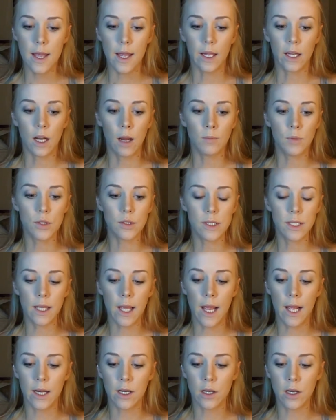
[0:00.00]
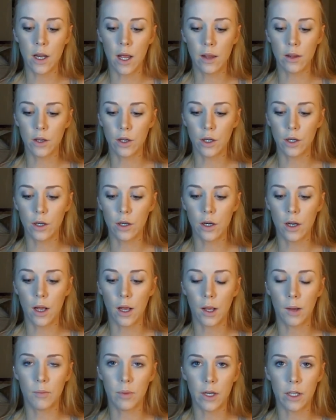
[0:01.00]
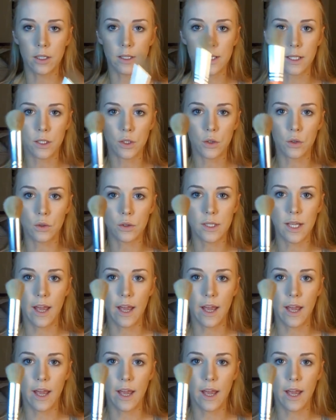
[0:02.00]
And I'm using another Bare Escentuals